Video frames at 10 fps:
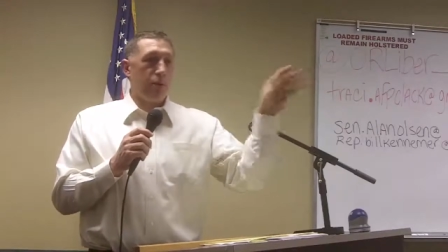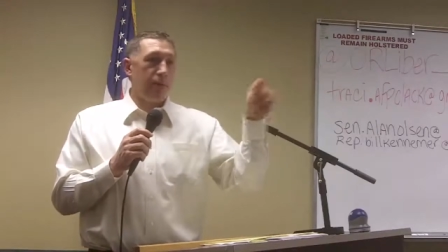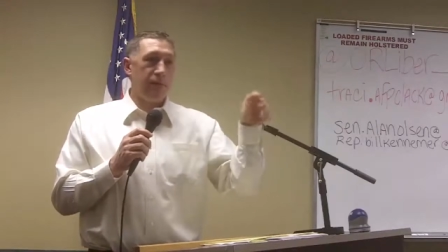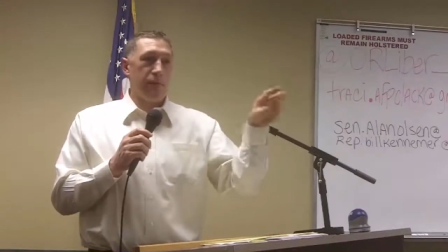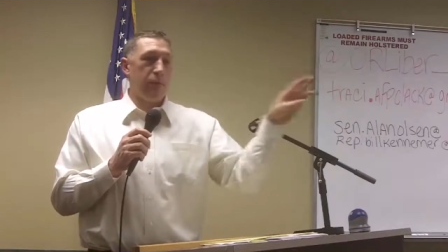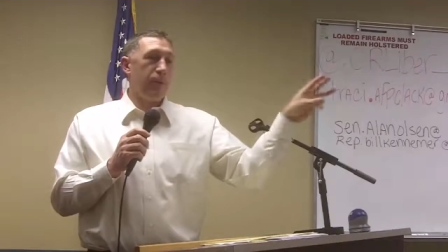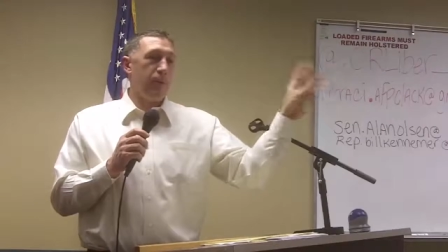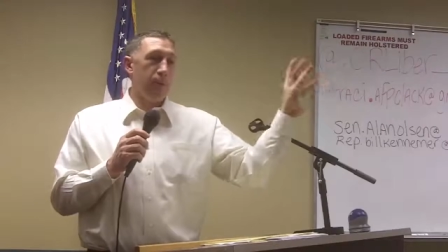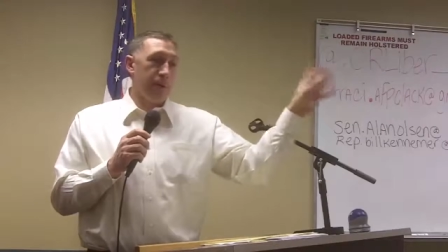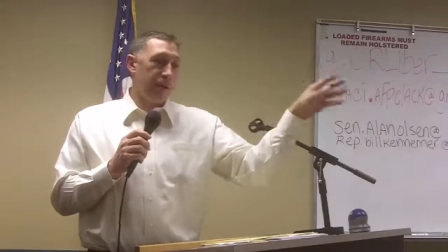We have three
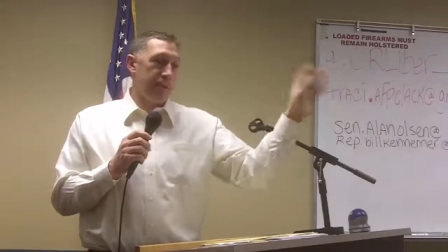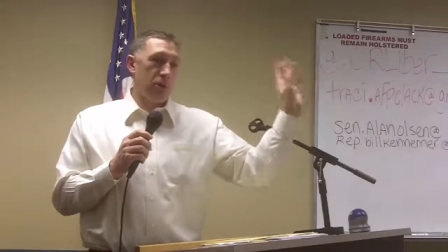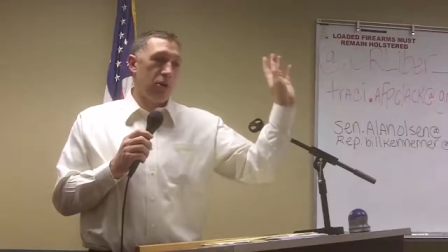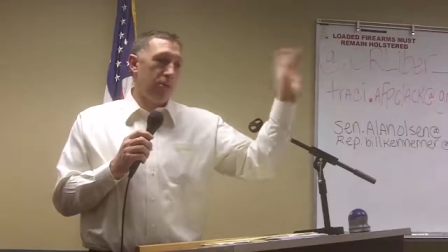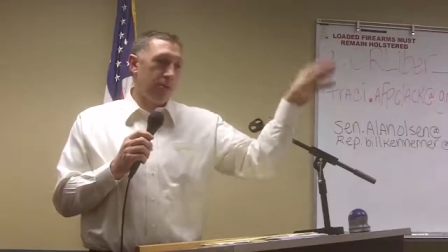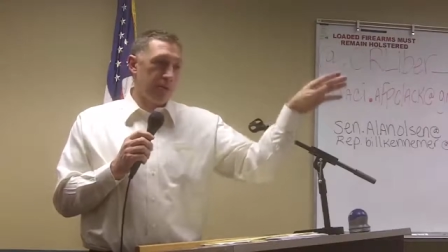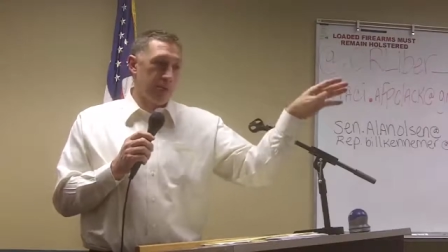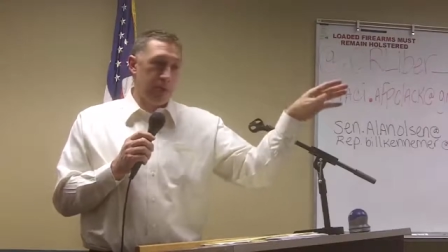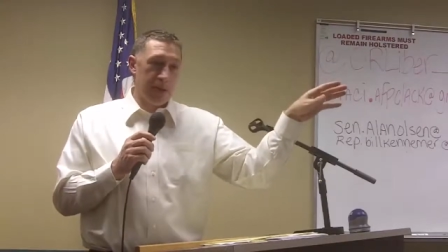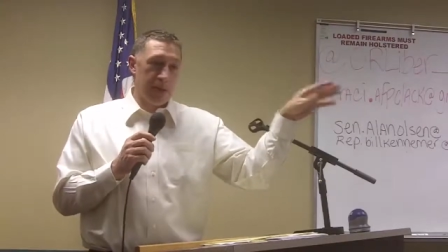people that get to go and
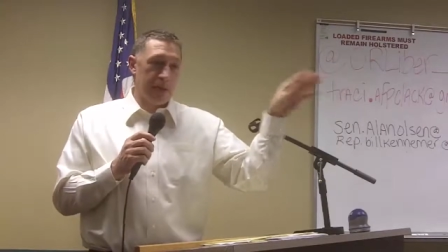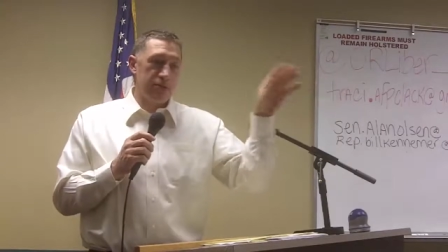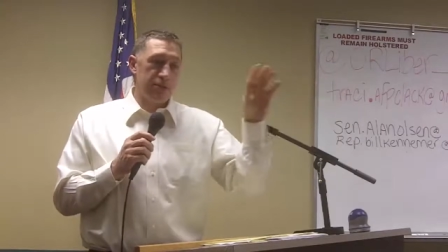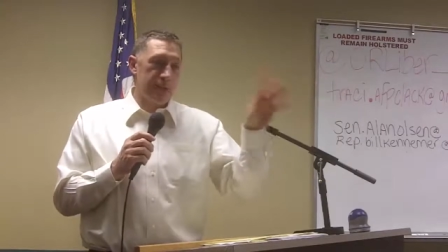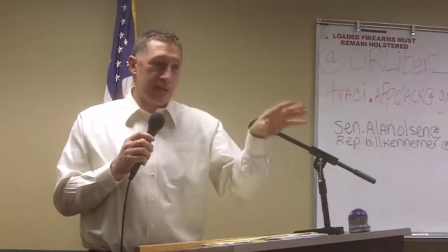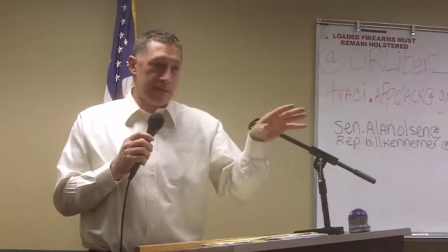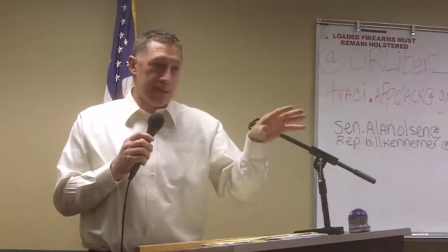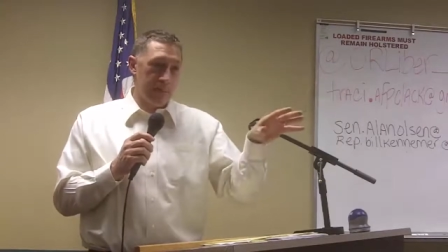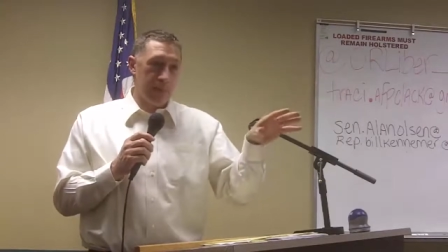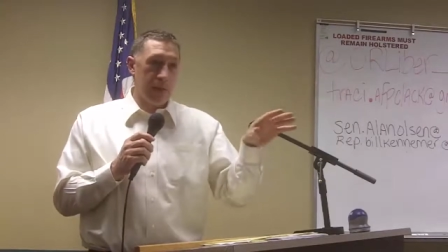participate in that, so it's not the
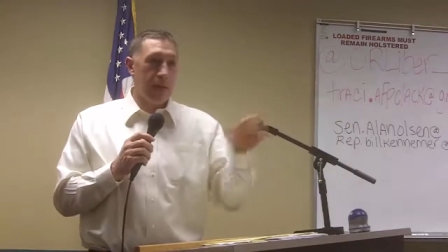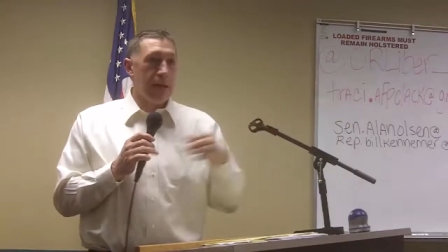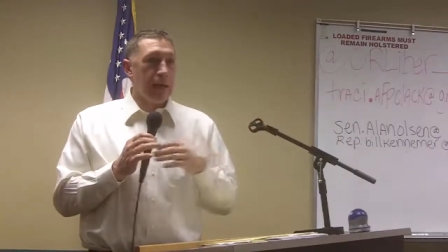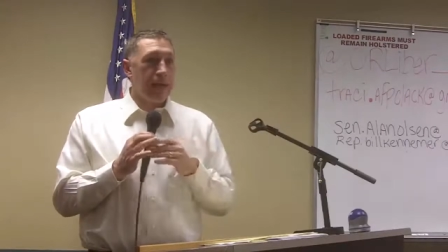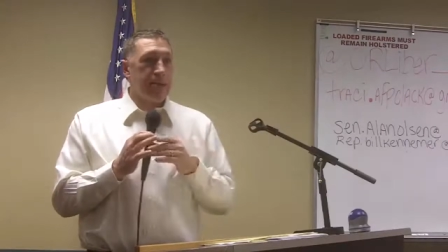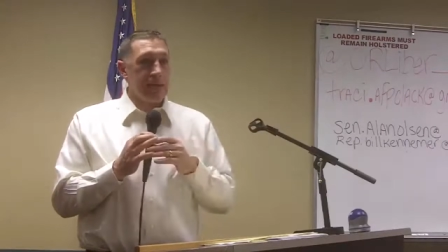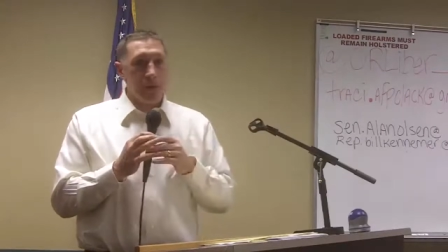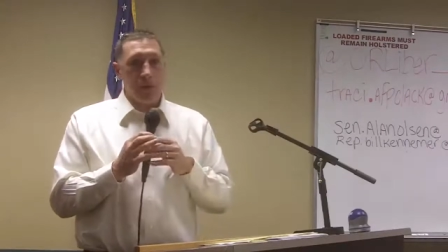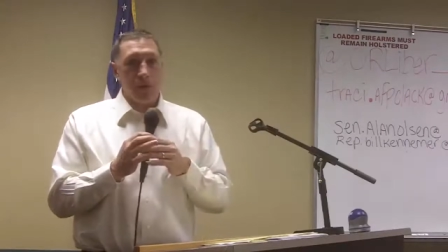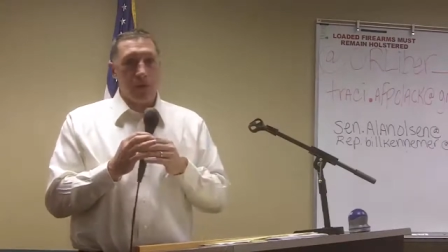same thing. And the
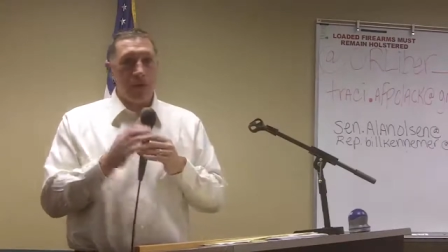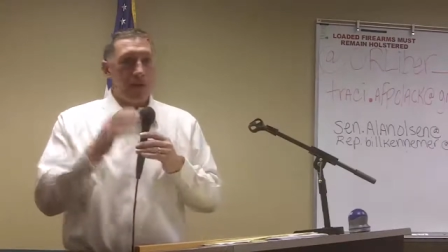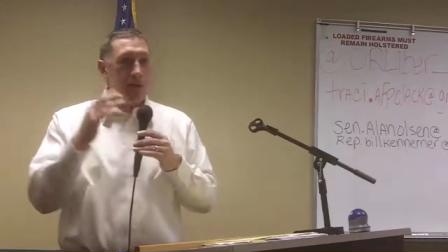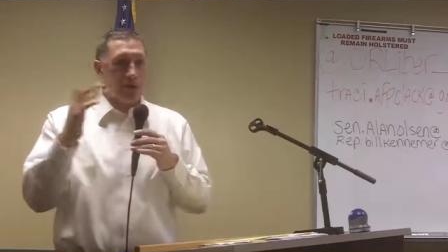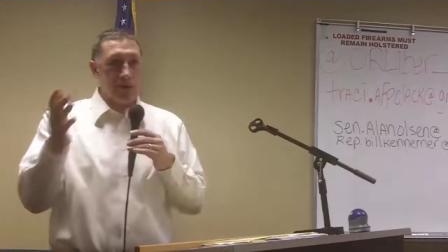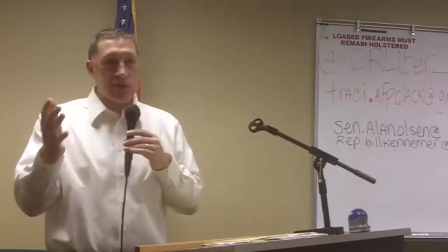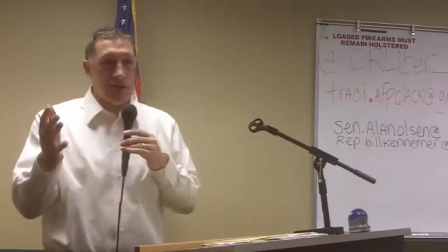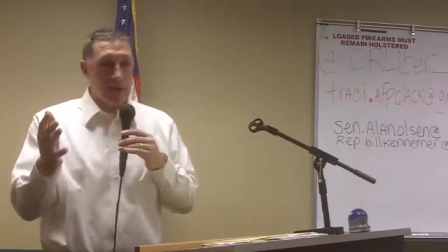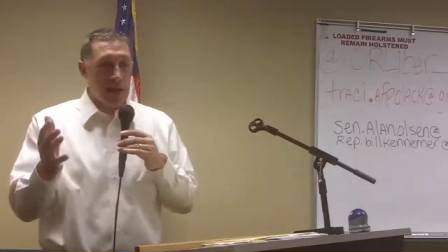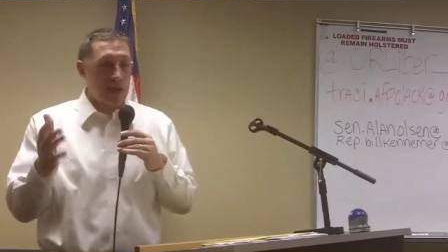same thing with the House and
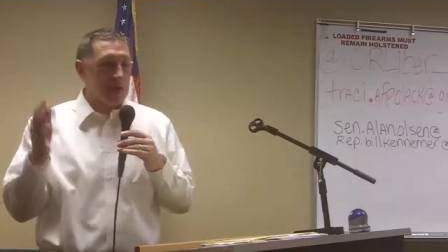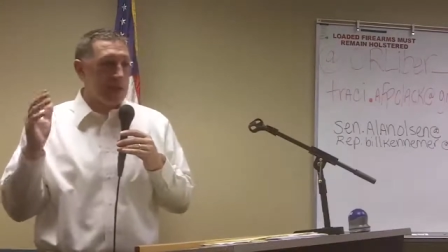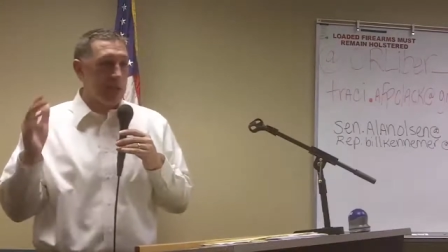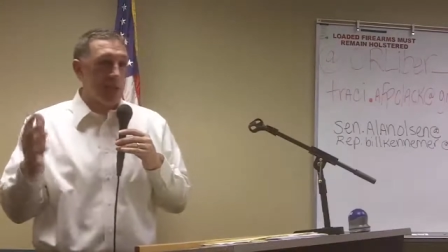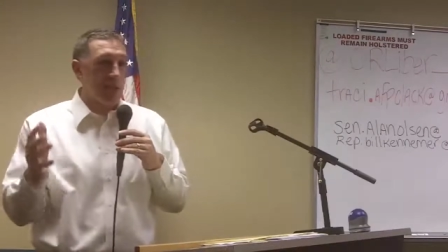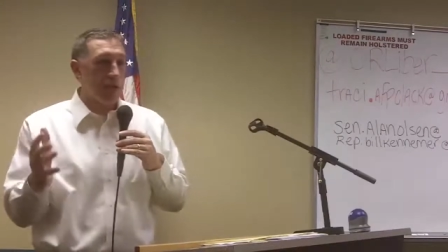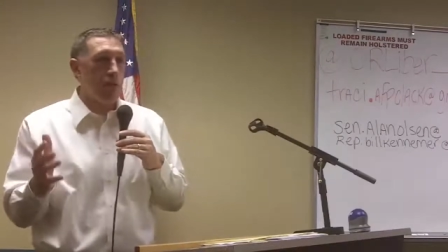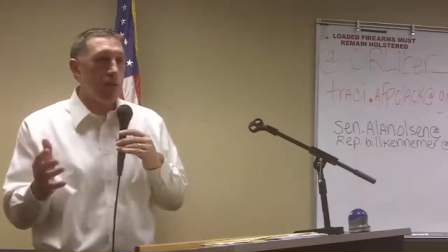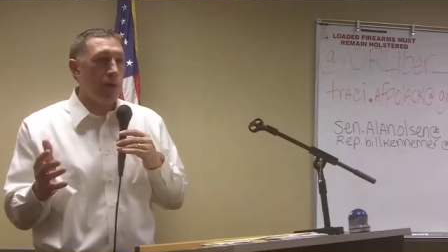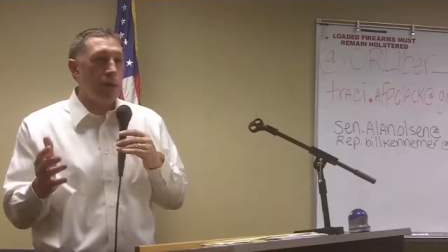Senate. The House and Senate are
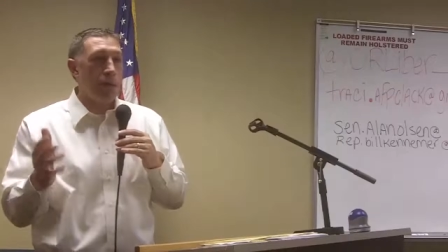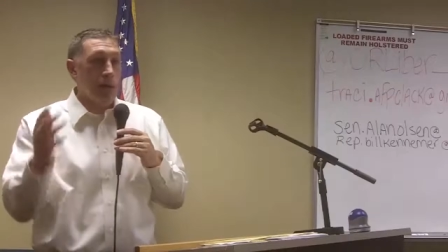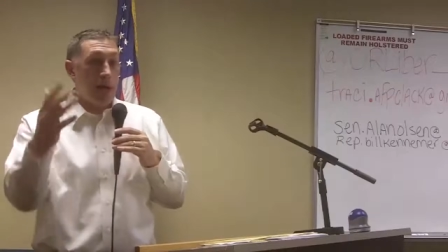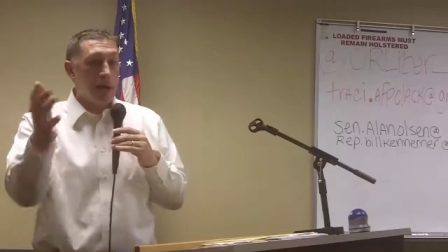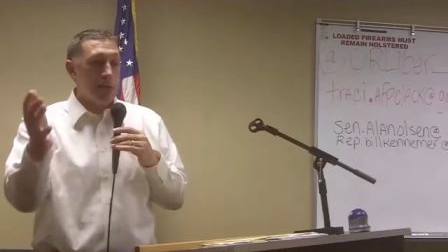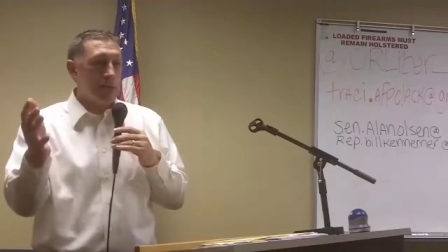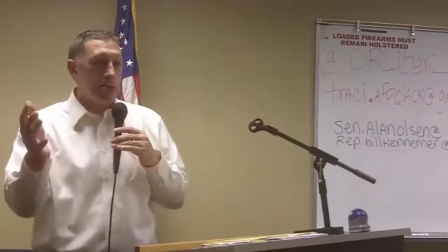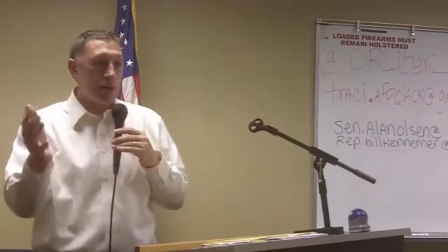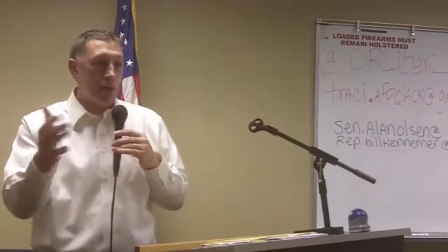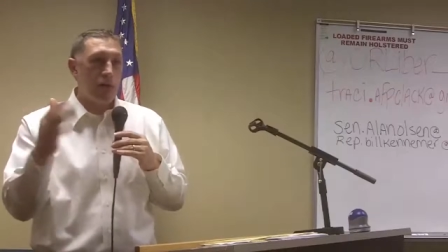their own
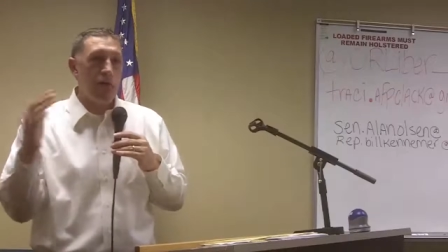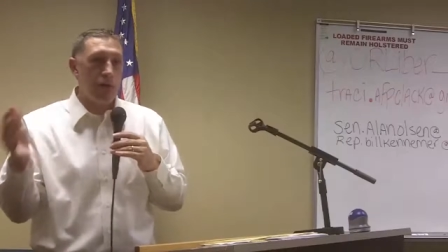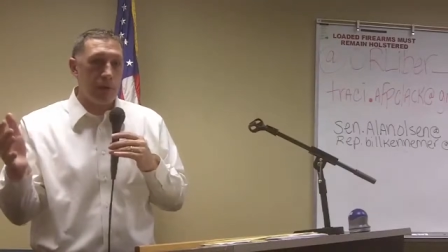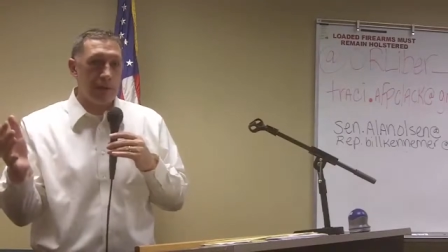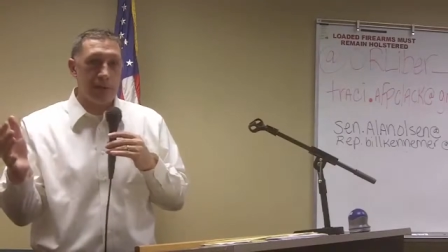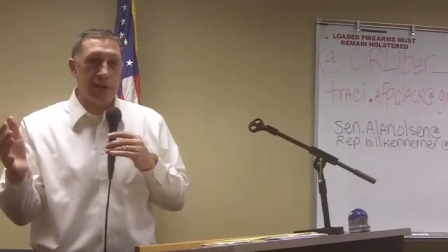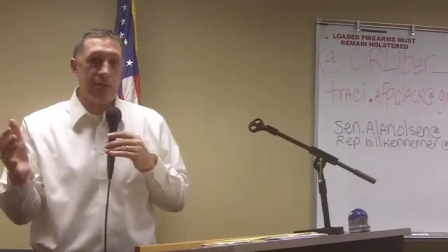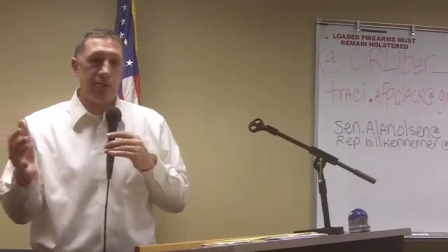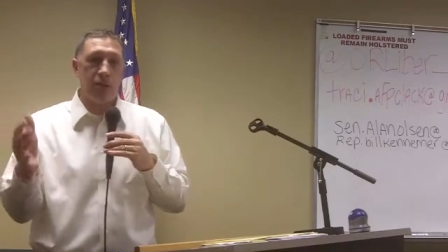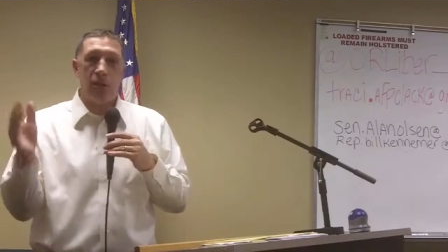caucuses, are their own
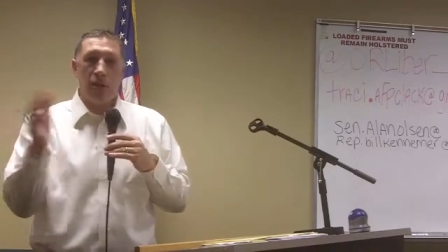entities.